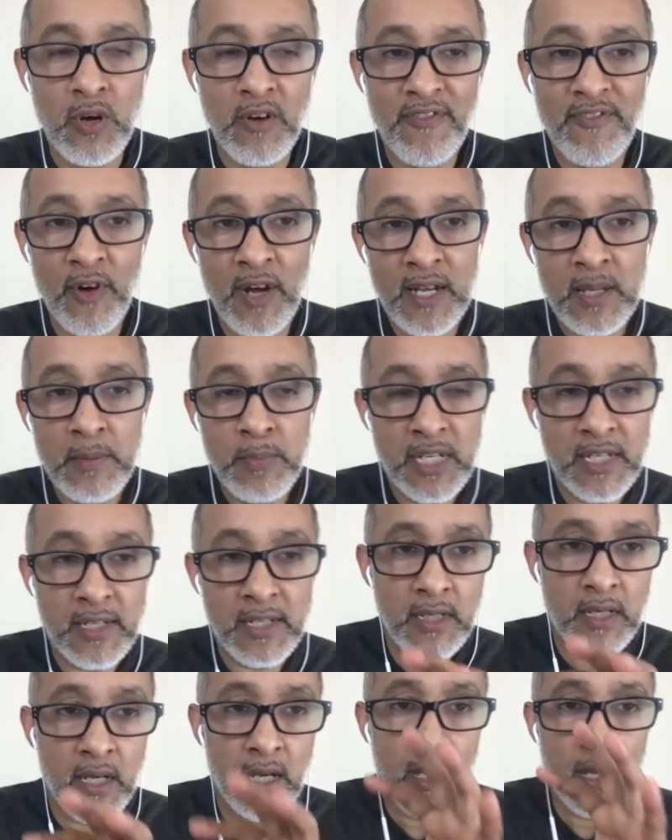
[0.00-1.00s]
for anybody
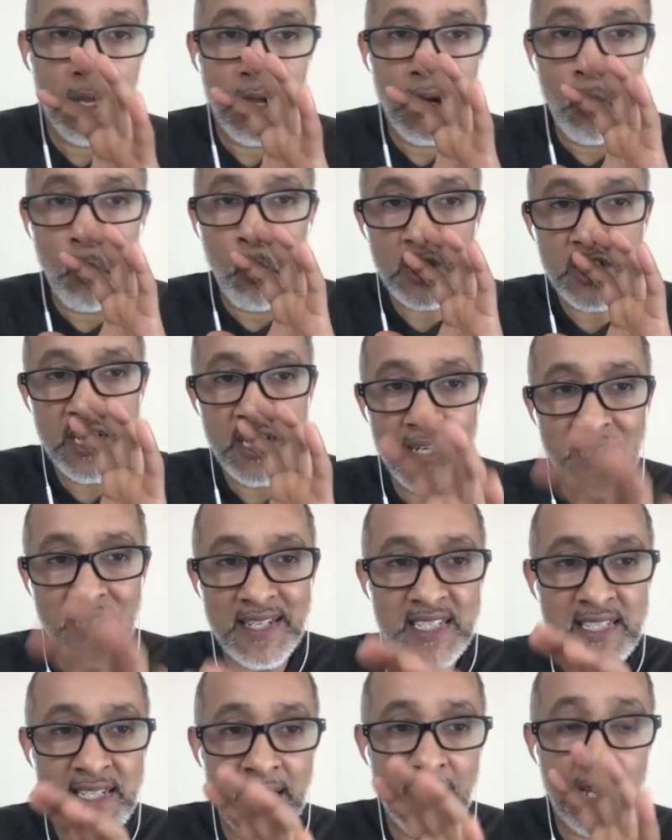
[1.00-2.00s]
uh, watching,
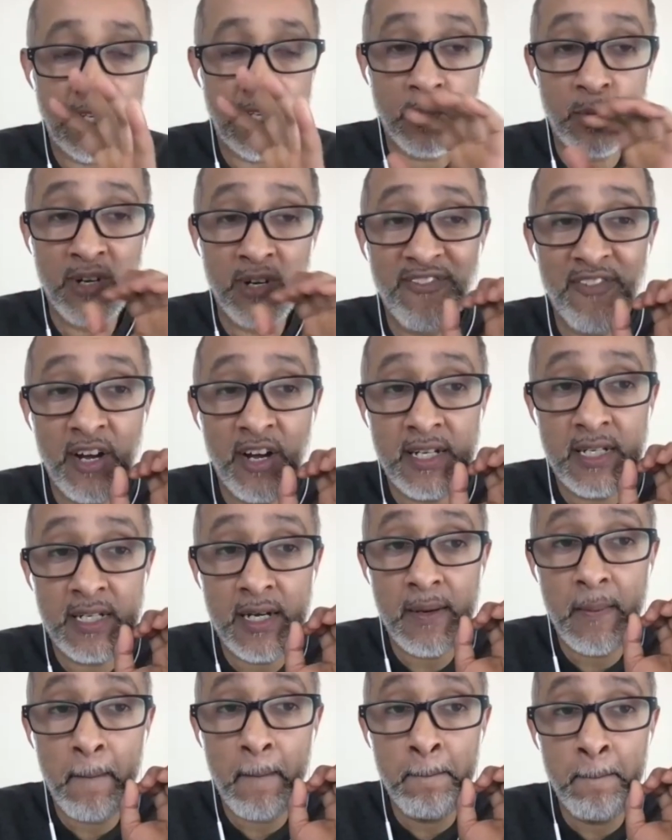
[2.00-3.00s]
listening, and you want to find out
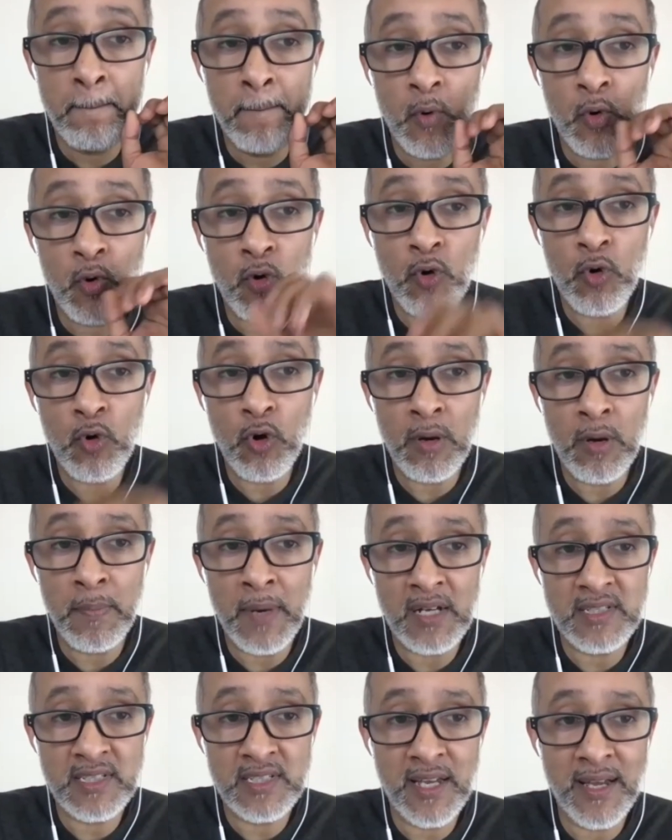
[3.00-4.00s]
more
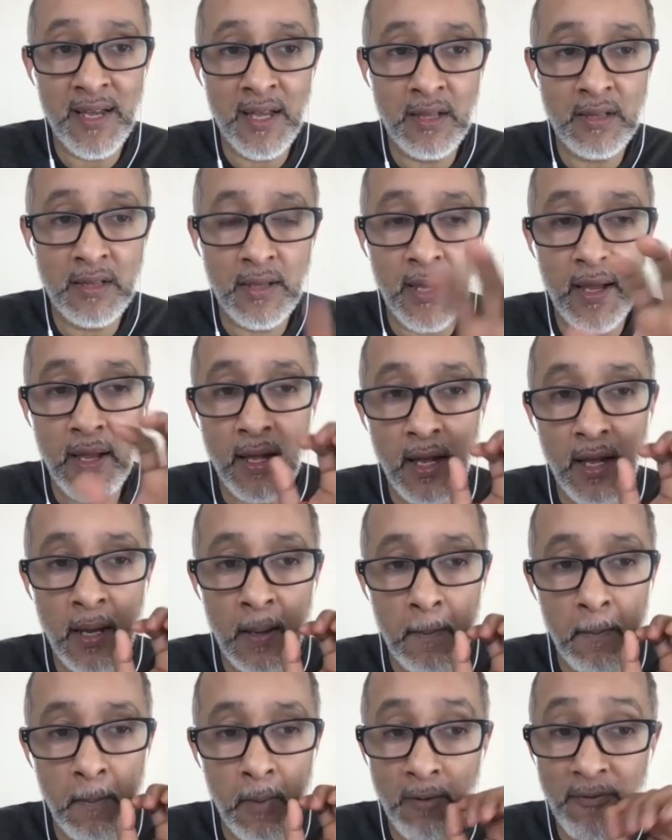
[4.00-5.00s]
about Elle, uh,
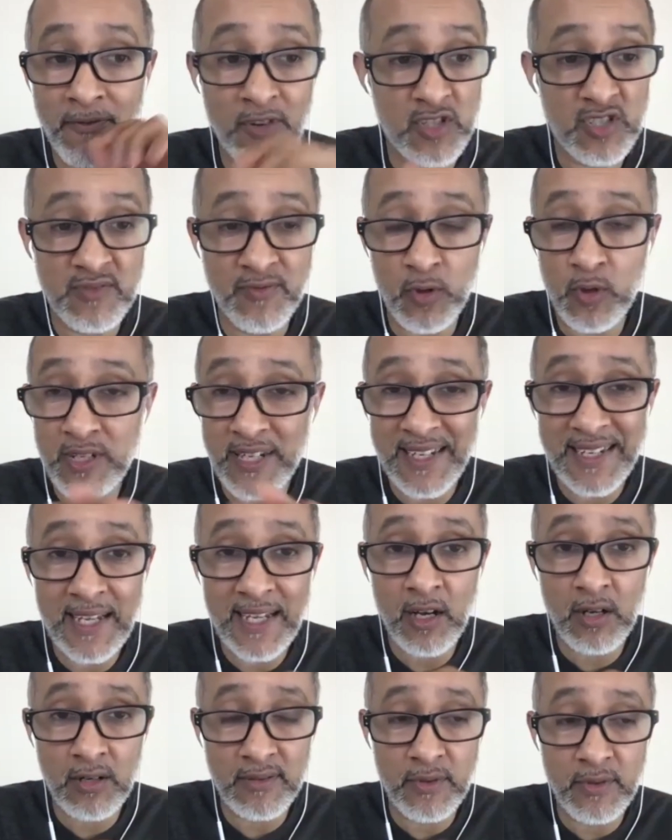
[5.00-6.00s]
first of all, you can get
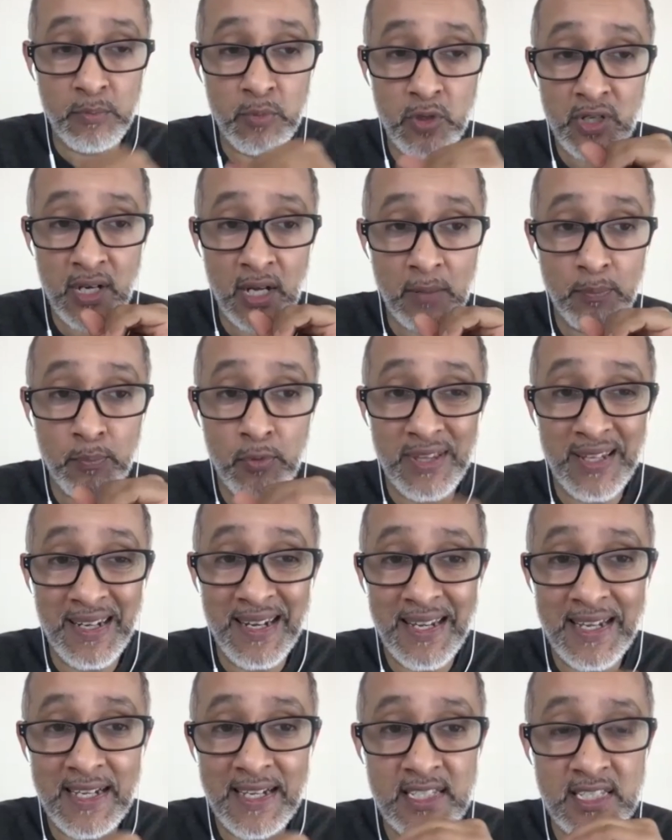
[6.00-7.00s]
hold of the book. I'll put the
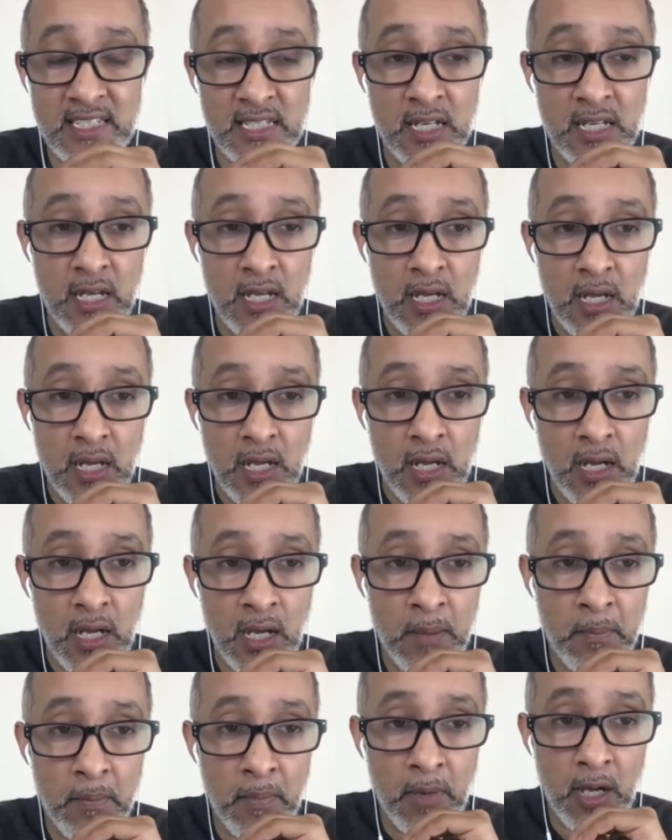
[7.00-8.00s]
links
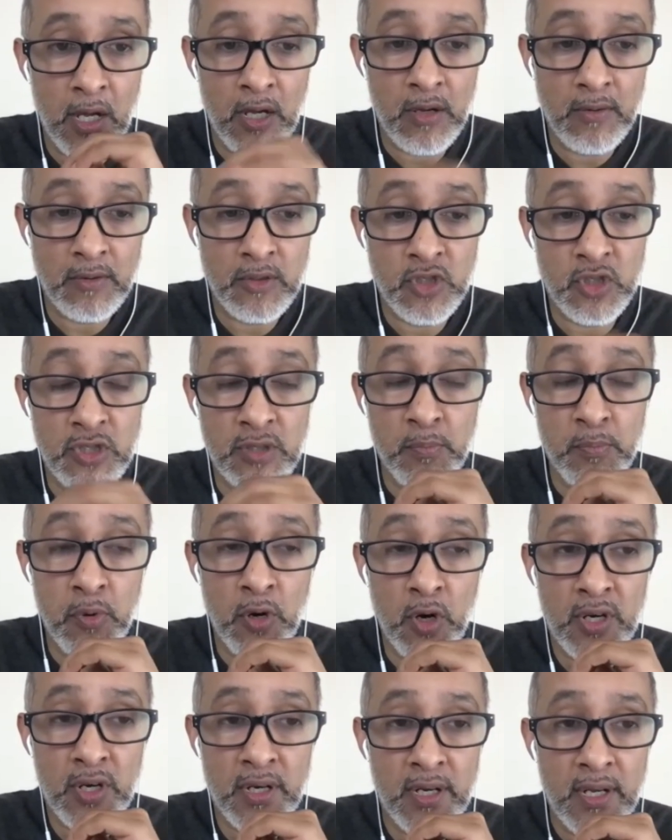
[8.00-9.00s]
um, to the
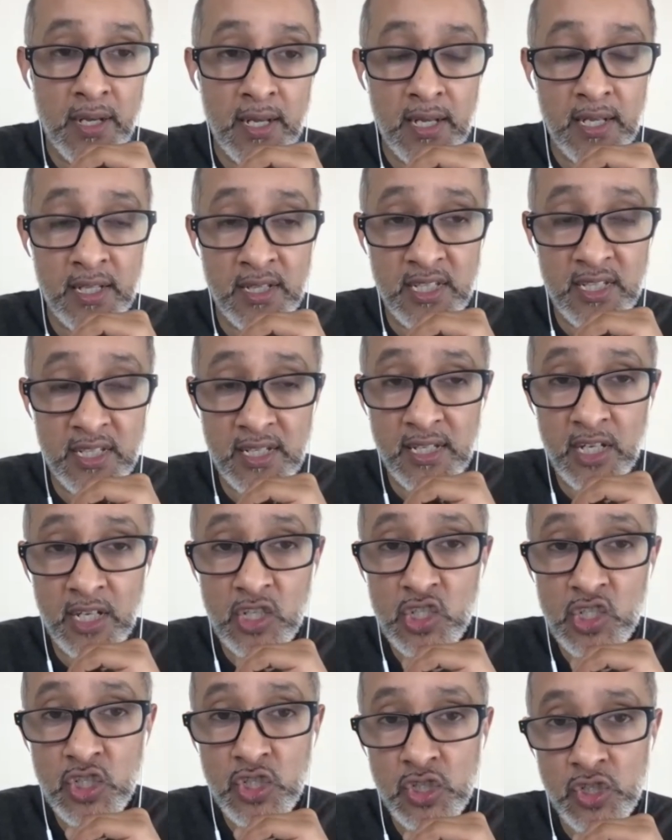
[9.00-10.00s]
book in the
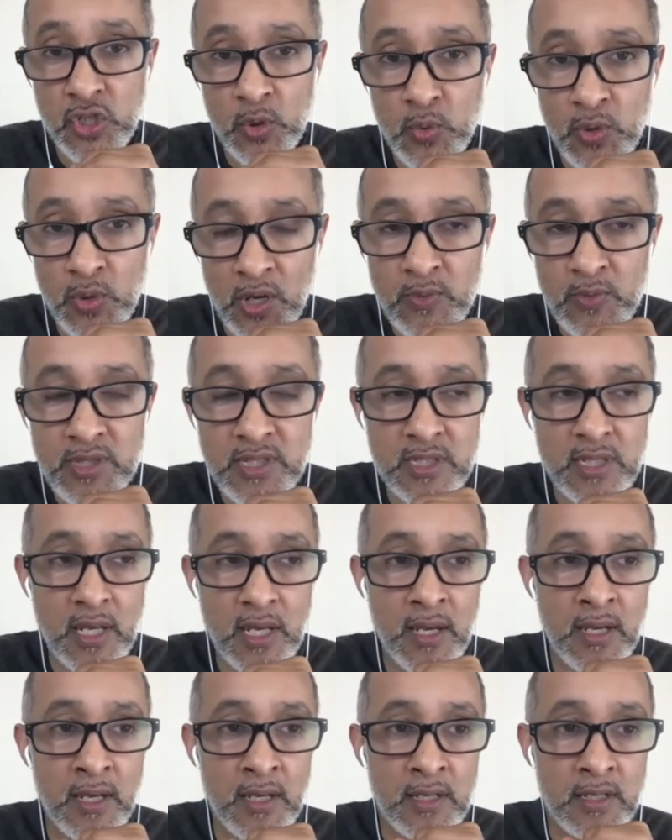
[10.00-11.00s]
show notes.
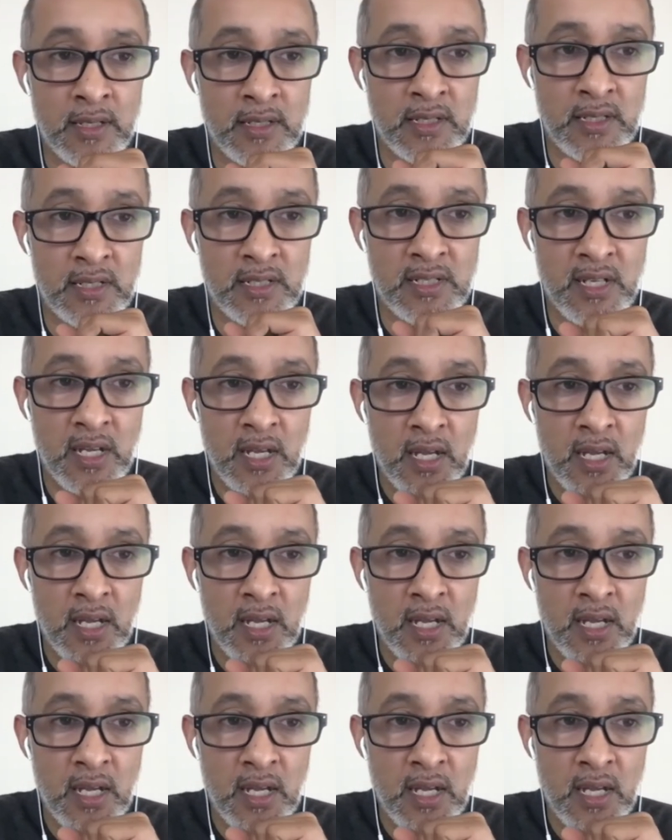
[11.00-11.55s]
And